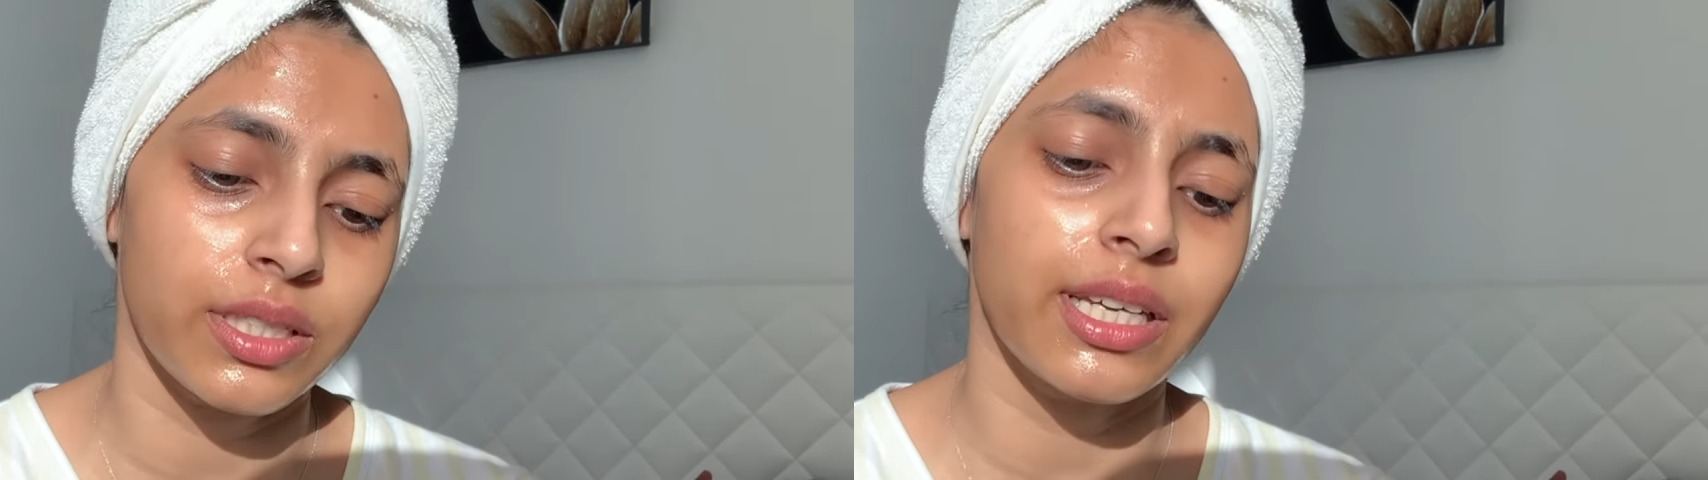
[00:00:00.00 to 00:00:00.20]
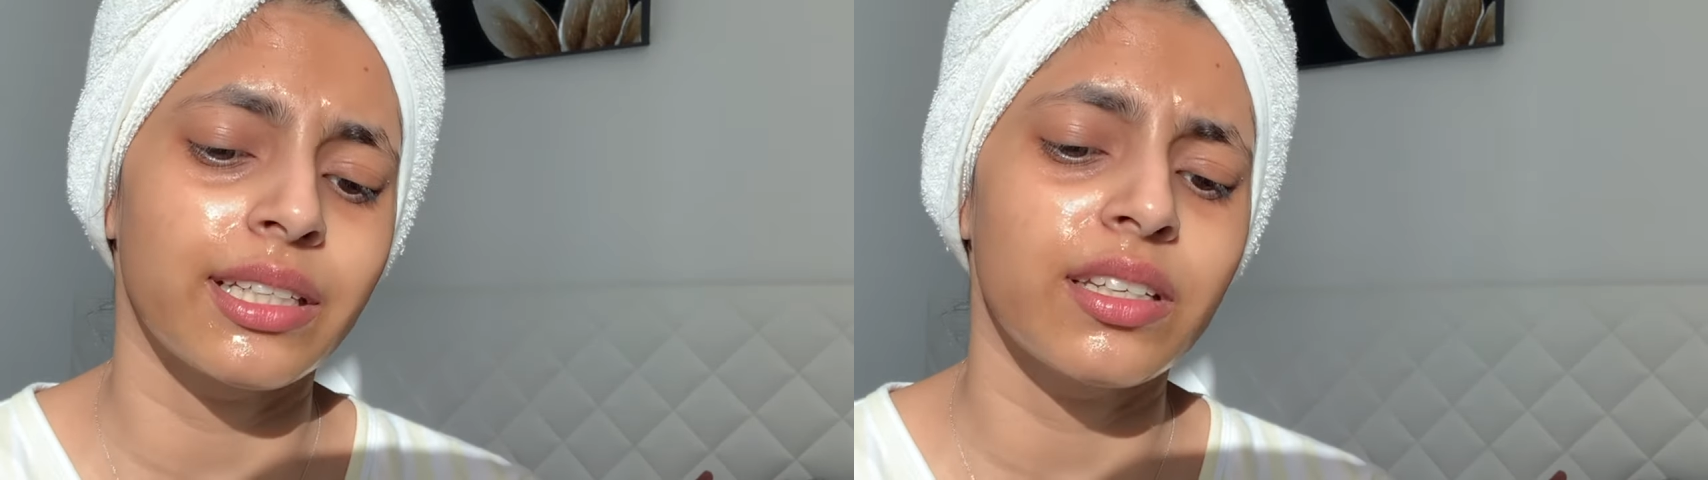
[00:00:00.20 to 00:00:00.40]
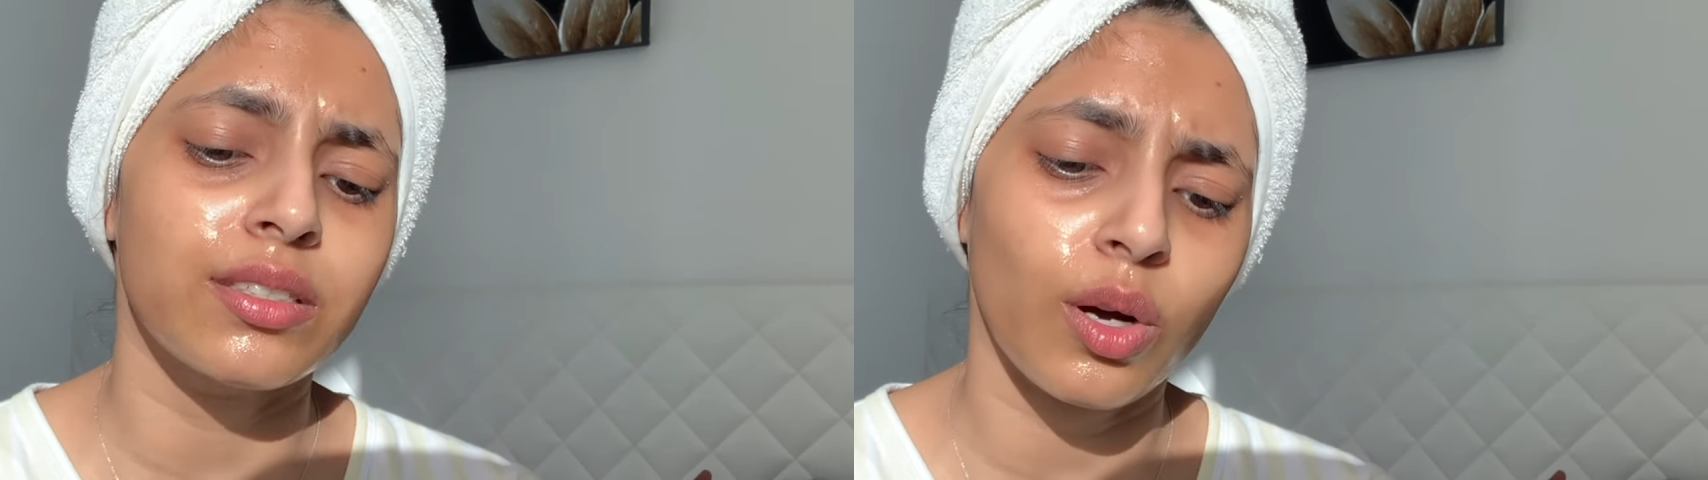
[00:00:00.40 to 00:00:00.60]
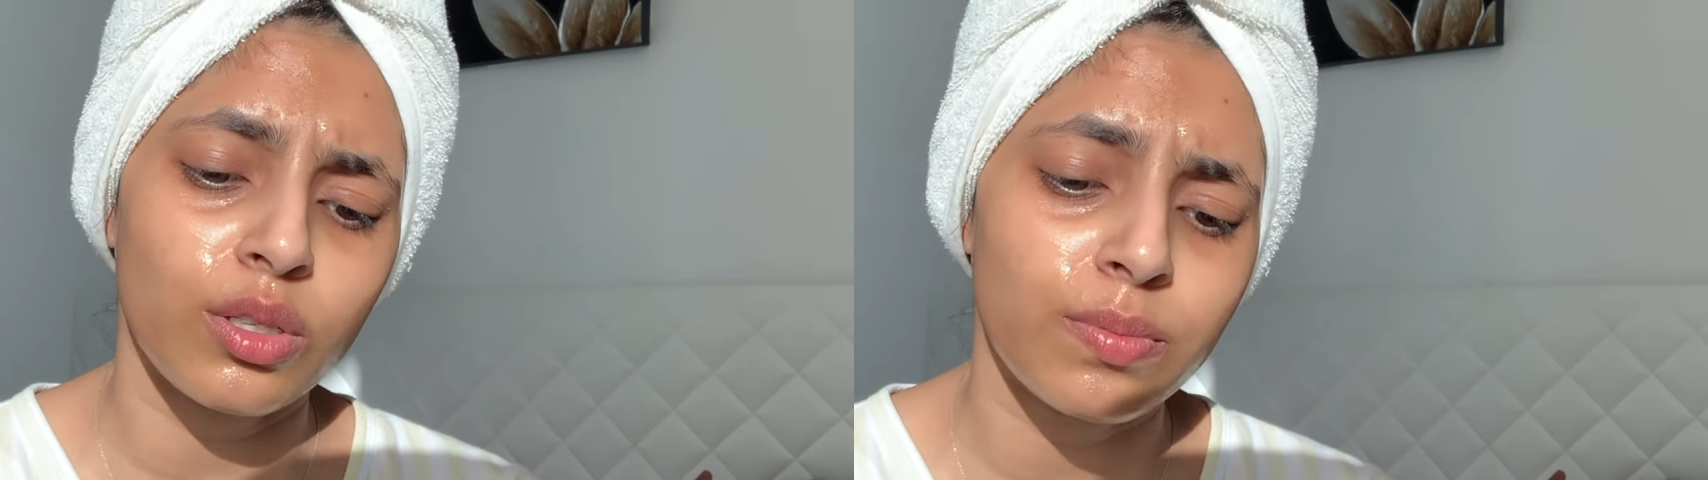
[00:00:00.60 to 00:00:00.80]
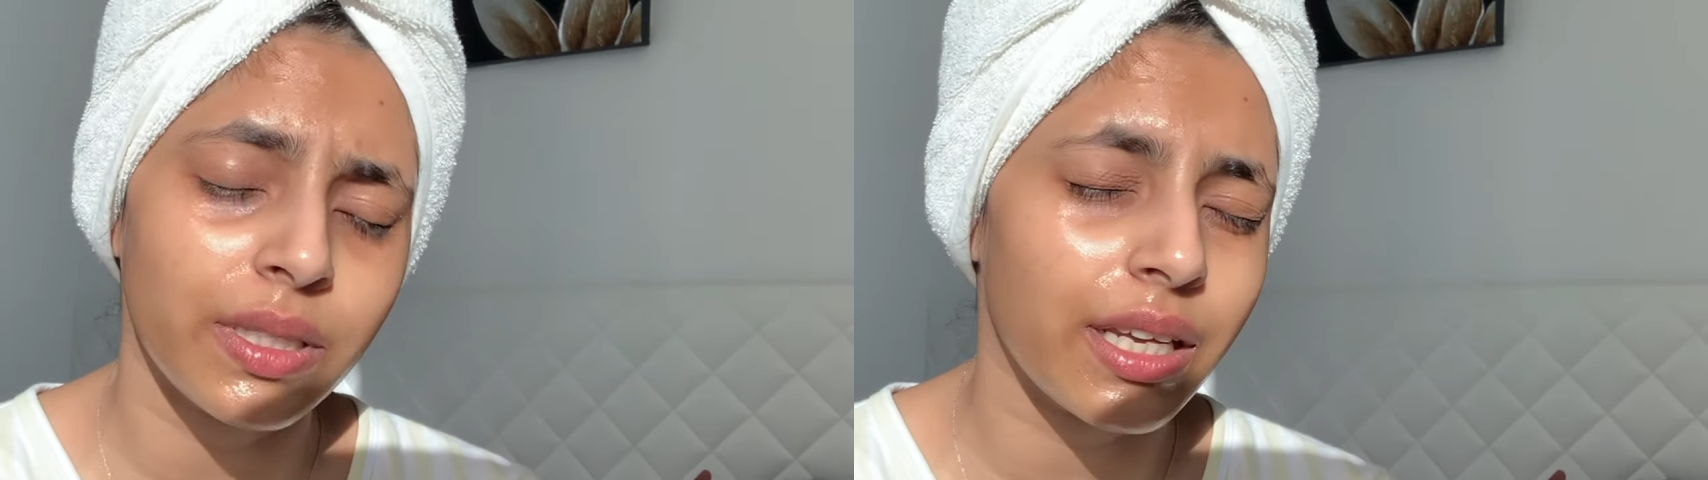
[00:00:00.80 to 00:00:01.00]
At least
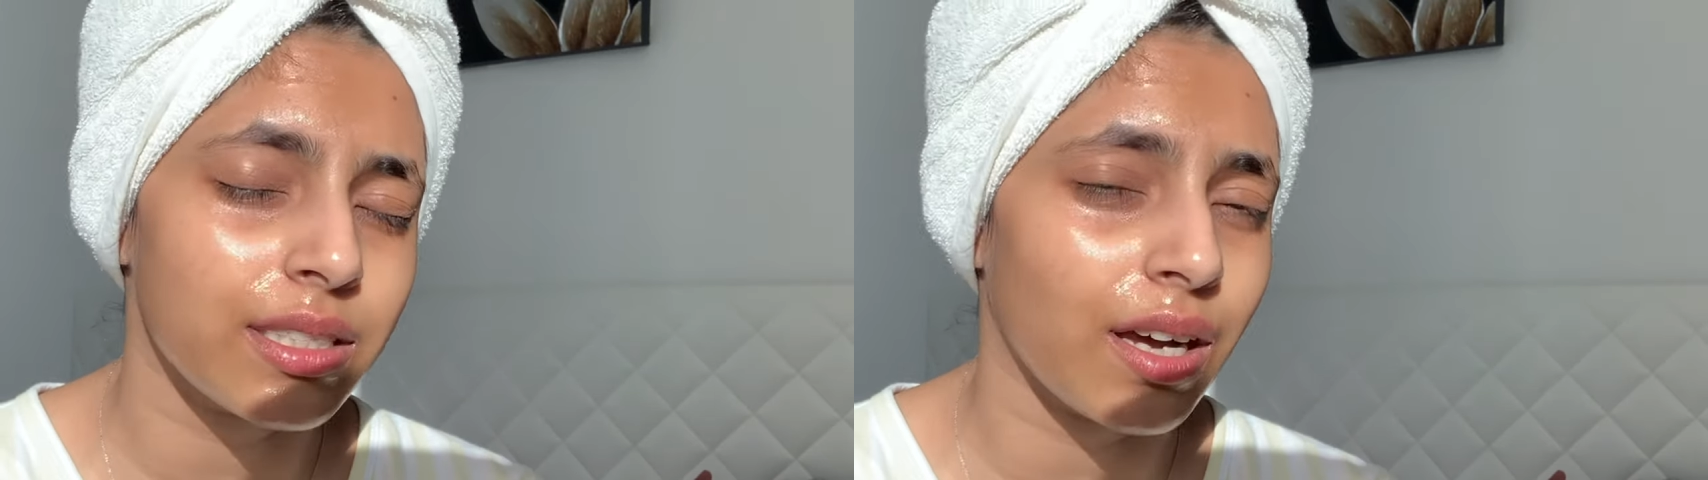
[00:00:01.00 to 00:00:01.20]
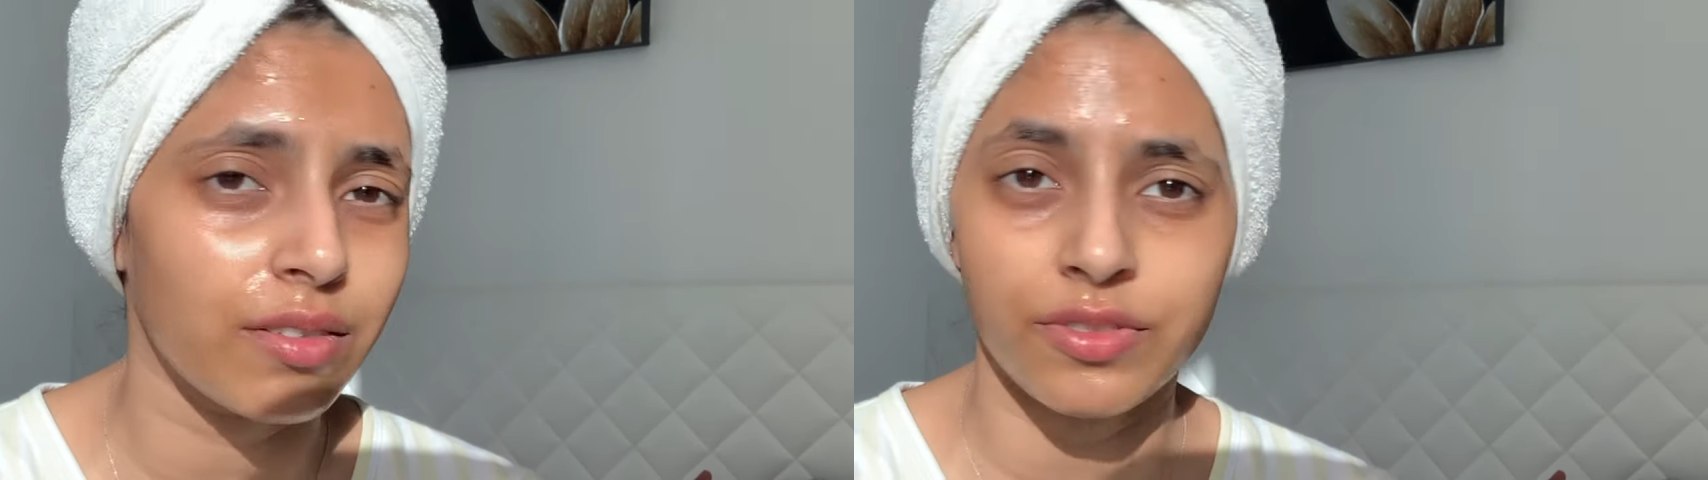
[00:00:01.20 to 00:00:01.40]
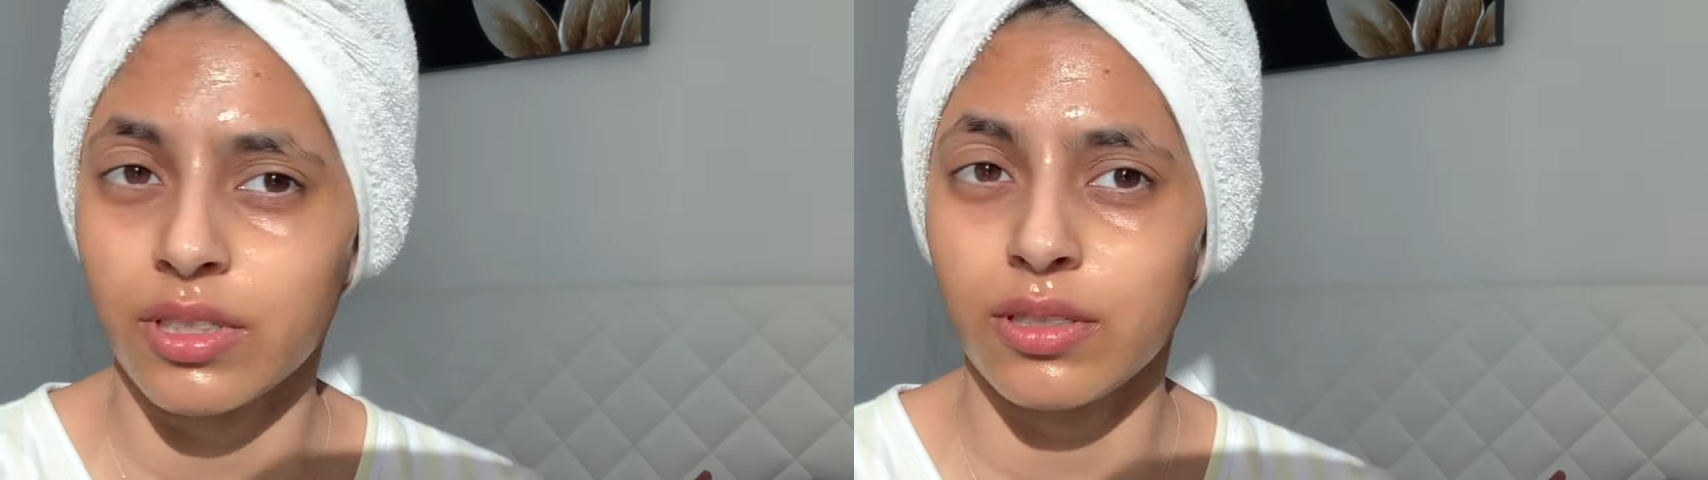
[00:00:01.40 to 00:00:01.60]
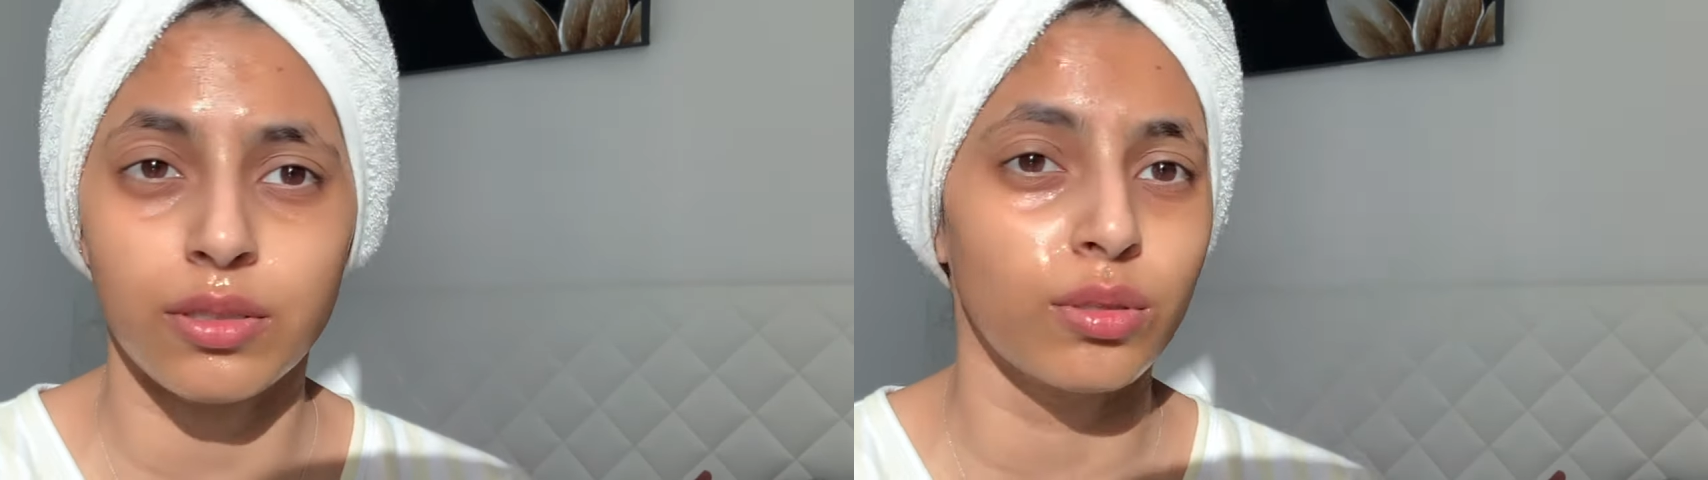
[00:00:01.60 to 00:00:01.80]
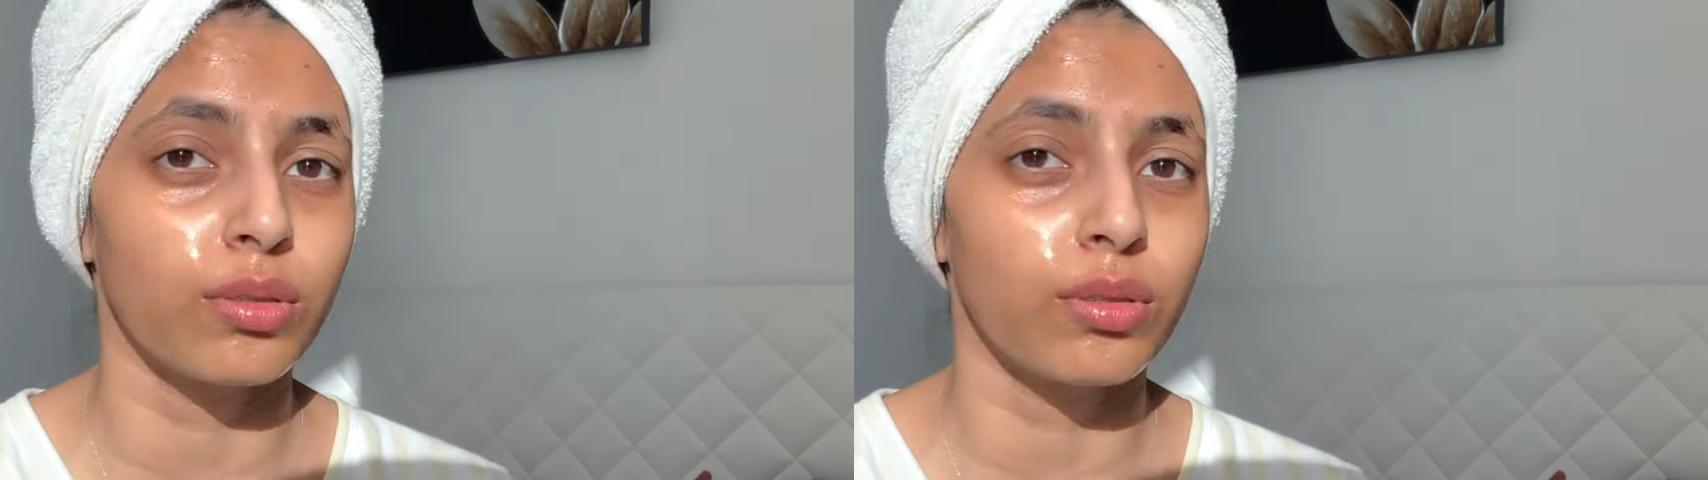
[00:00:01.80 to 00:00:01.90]
cosmetics, after, you